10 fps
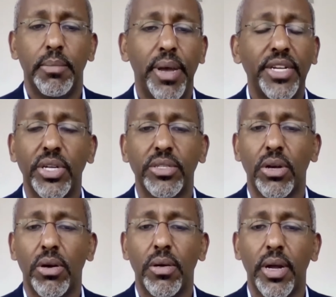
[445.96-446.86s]
Patients
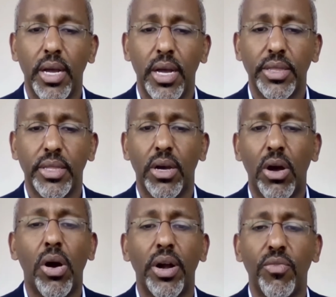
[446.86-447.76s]
are at the
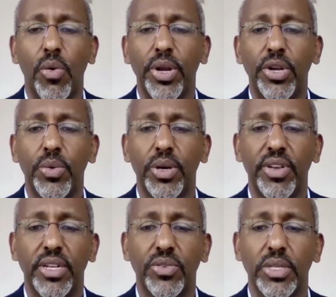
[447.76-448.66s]
heart of what we do at
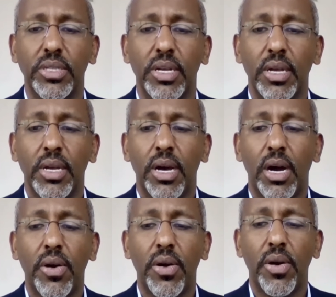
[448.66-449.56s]
Viatris.
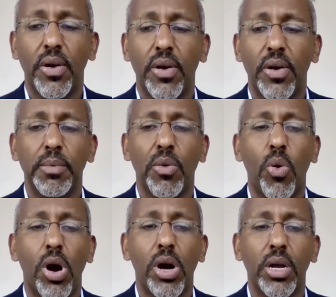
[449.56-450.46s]
Our aim is to be able to
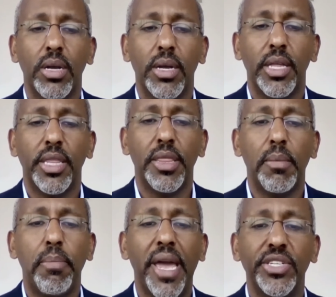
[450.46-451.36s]
walk
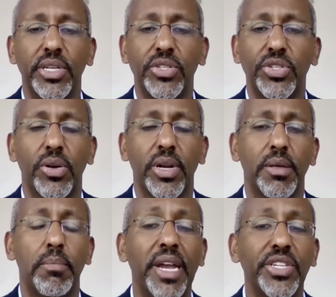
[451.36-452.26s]
the patient journey,
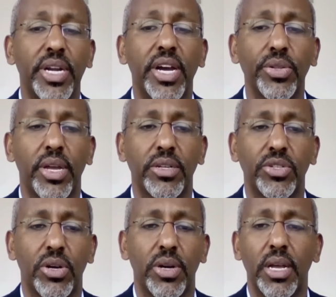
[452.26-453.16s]
the patient healthcare
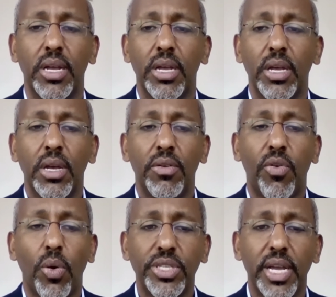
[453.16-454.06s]
journey,
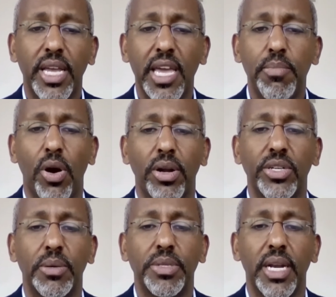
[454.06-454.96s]
forging key
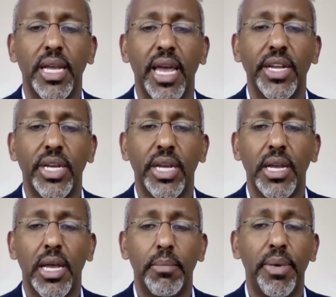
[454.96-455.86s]
partnerships and
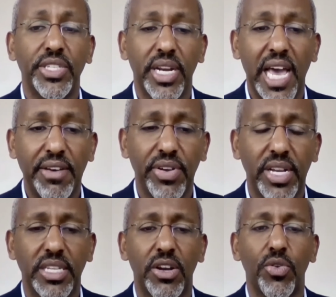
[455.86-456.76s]
engaging patient
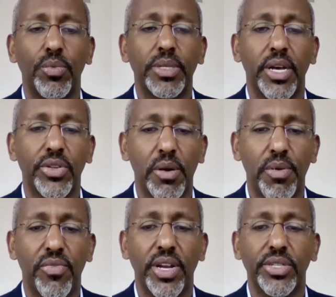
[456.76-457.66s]
advocacy groups, healthcare
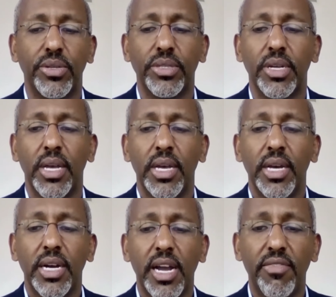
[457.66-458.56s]
professionals,
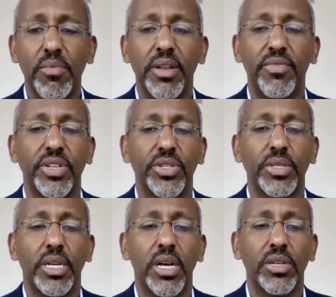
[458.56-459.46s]
government
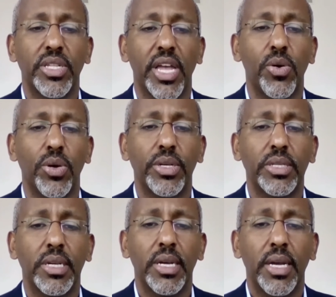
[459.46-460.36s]
officials, and other
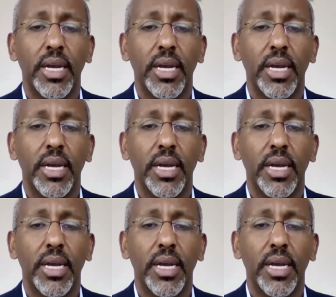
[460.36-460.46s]
stakeholders